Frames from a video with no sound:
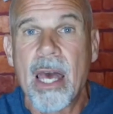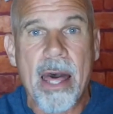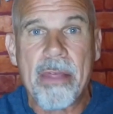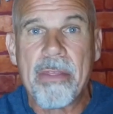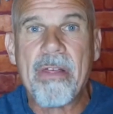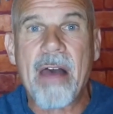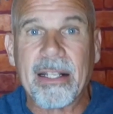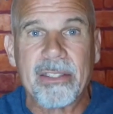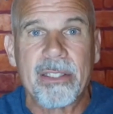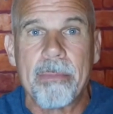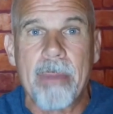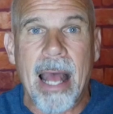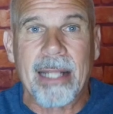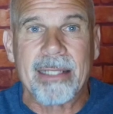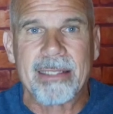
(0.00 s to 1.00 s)
That's a
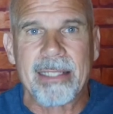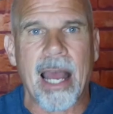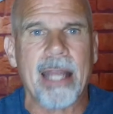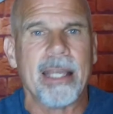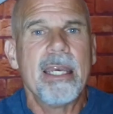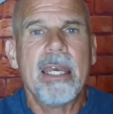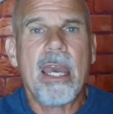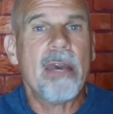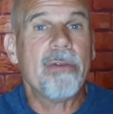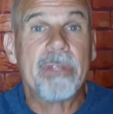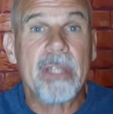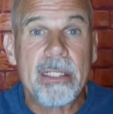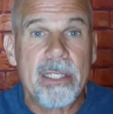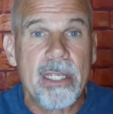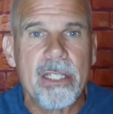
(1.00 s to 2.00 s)
bad sign. If
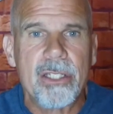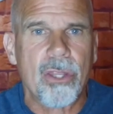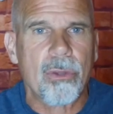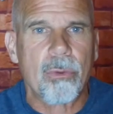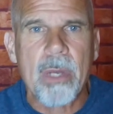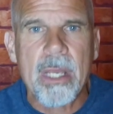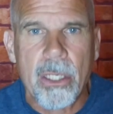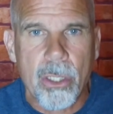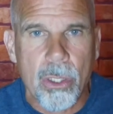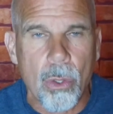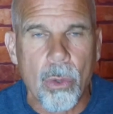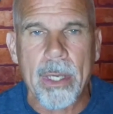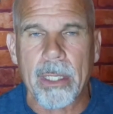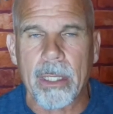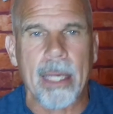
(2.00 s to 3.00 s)
they teach
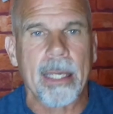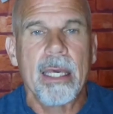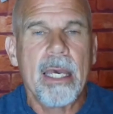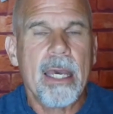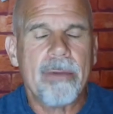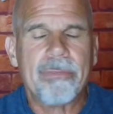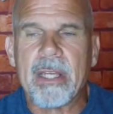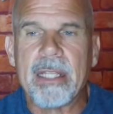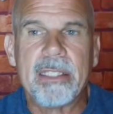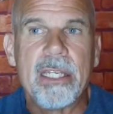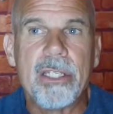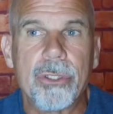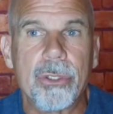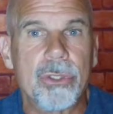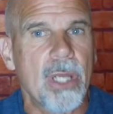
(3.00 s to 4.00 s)
3Qing, like if they
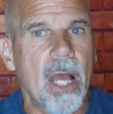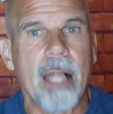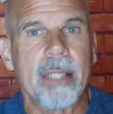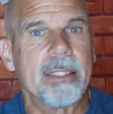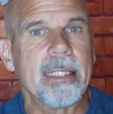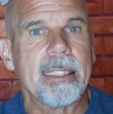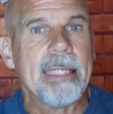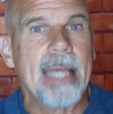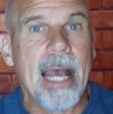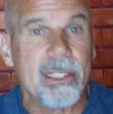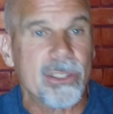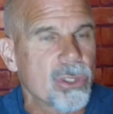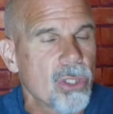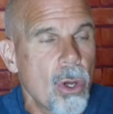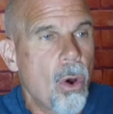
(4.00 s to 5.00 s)
teach your child to
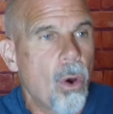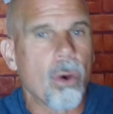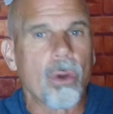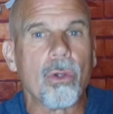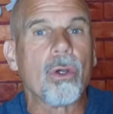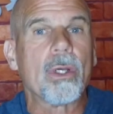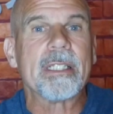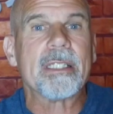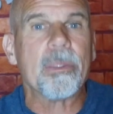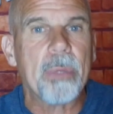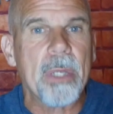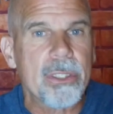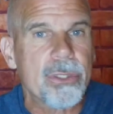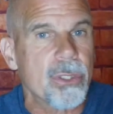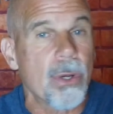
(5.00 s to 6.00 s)
guess or look at the
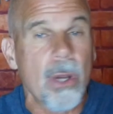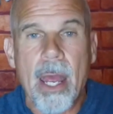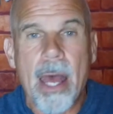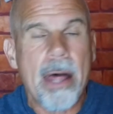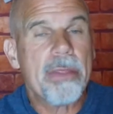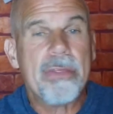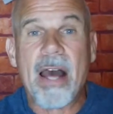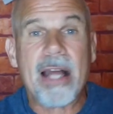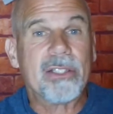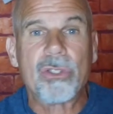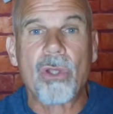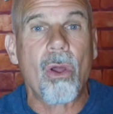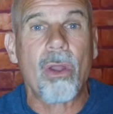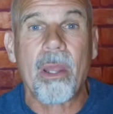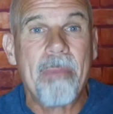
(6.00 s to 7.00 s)
picture, that's
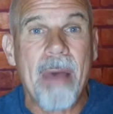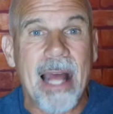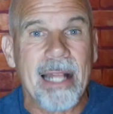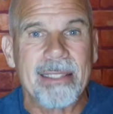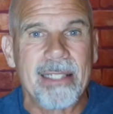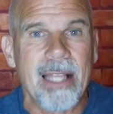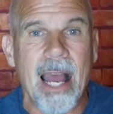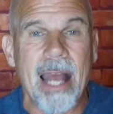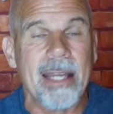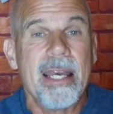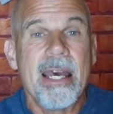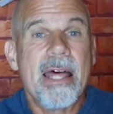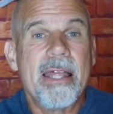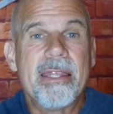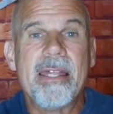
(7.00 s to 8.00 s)
all a bad sign.
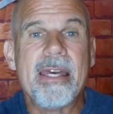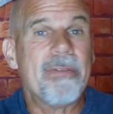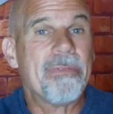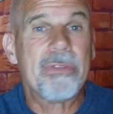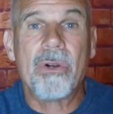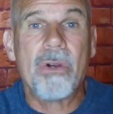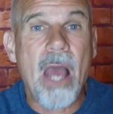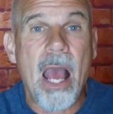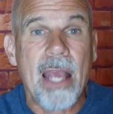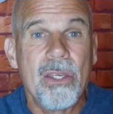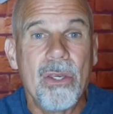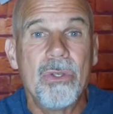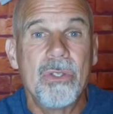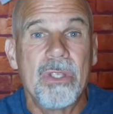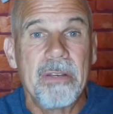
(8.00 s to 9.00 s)
If they're not
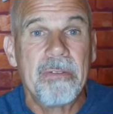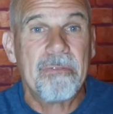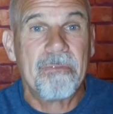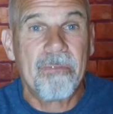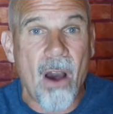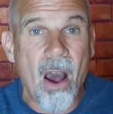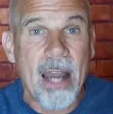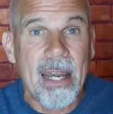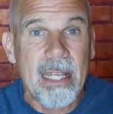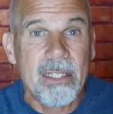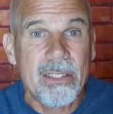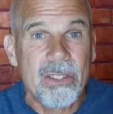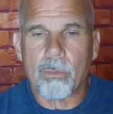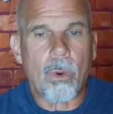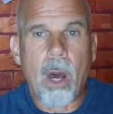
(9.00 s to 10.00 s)
using
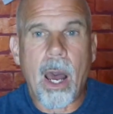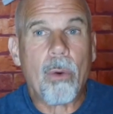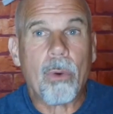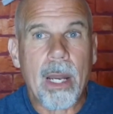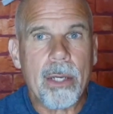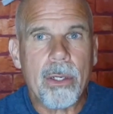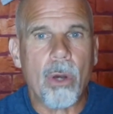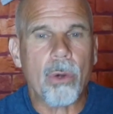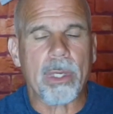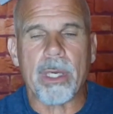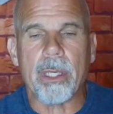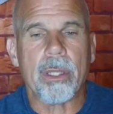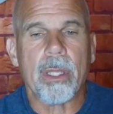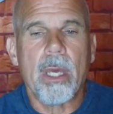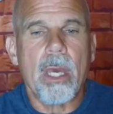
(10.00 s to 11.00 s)
phonics, well, how would I know, Keith?